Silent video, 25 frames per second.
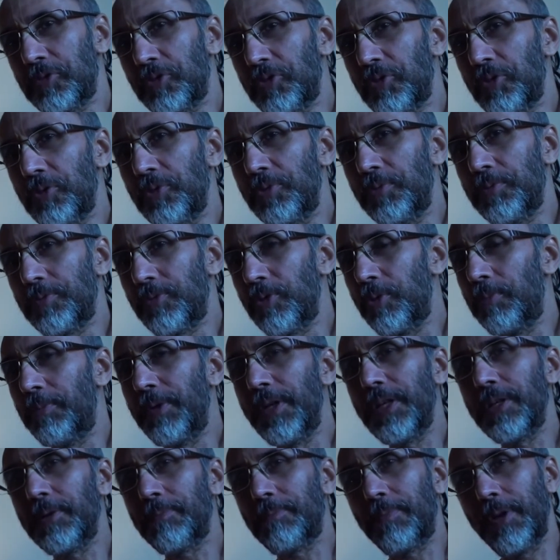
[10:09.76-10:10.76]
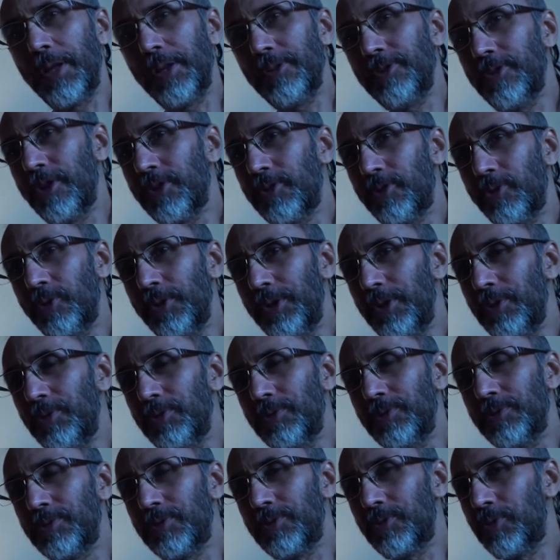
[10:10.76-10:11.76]
to bring pleasure to
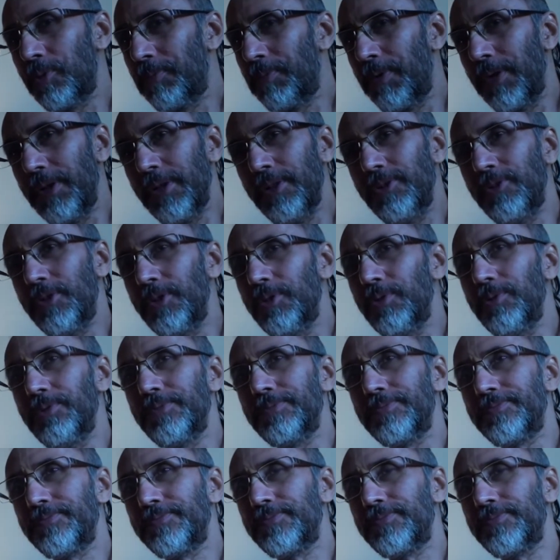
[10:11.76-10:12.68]
you, to please you.